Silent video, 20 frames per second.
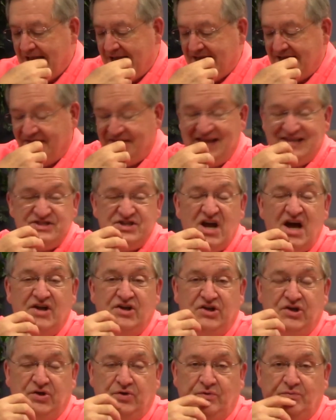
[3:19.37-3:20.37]
Now, that's not
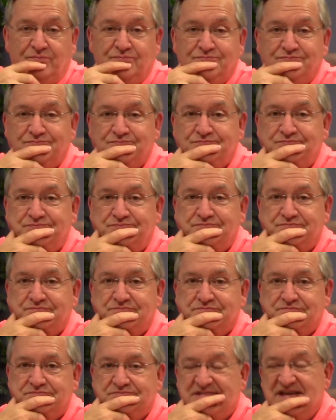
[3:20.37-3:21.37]
new.
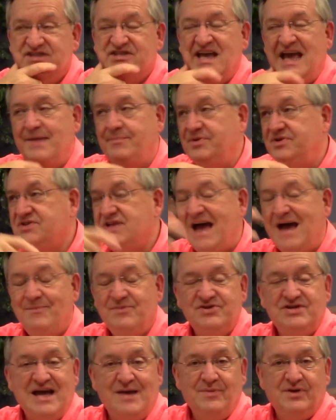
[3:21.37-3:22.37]
That's happened time
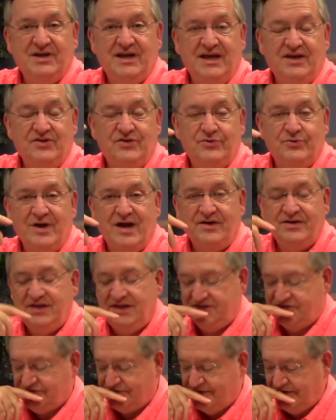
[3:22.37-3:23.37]
and time again throughout
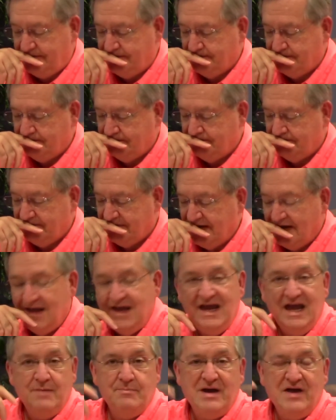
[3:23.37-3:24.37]
history.
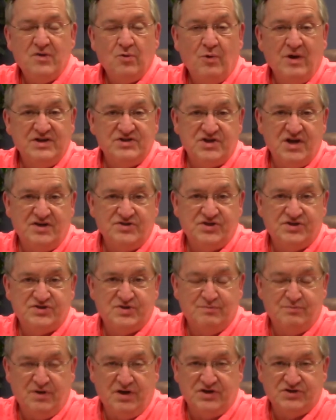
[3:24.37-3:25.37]
And by the way, it's not just
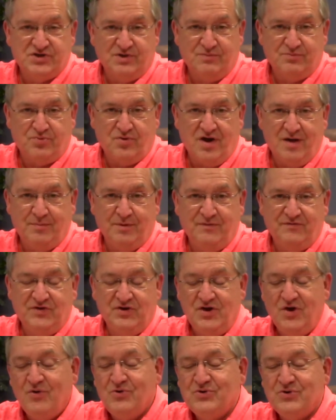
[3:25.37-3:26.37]
a Muslim problem. If you
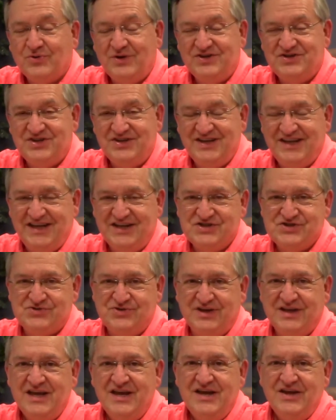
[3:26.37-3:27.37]
know Christian
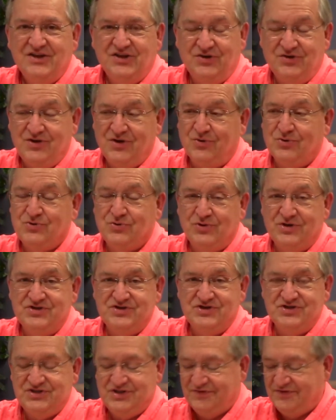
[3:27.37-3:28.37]
history, you know
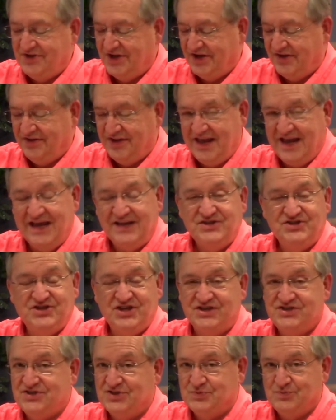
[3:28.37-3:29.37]
Christians have done that
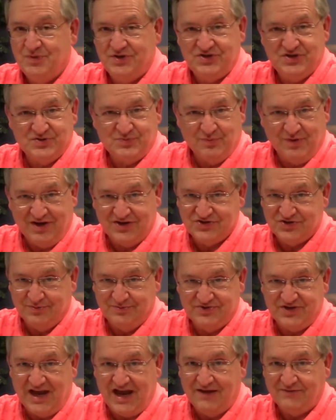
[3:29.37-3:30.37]
just as much as
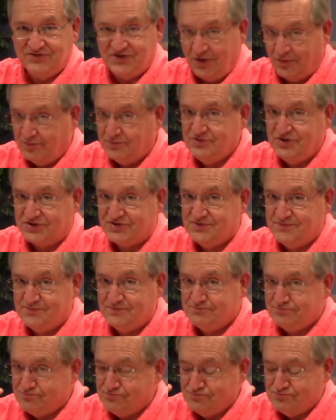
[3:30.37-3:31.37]
Muslims have. So just
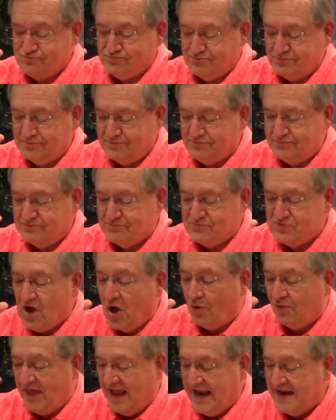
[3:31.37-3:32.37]

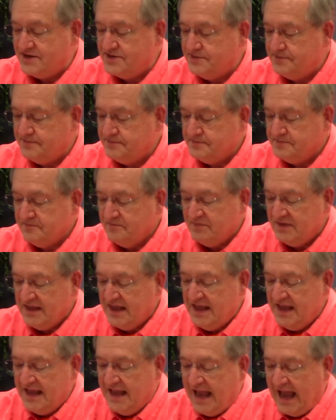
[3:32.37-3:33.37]
know that.
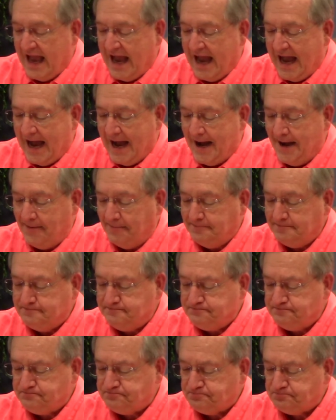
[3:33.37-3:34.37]
Um,
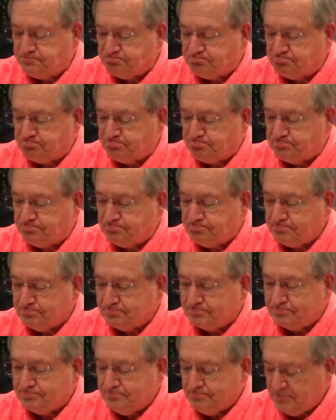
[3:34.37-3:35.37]

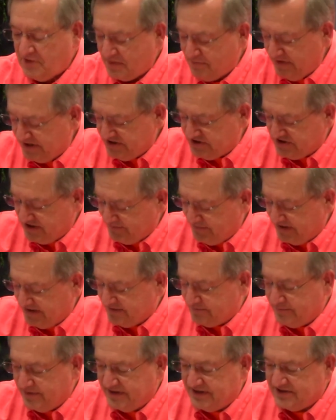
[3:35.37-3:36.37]
but it's but
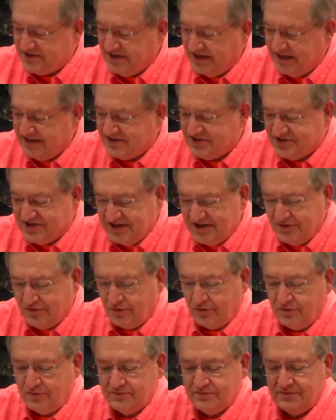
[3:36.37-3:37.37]
it, but it's still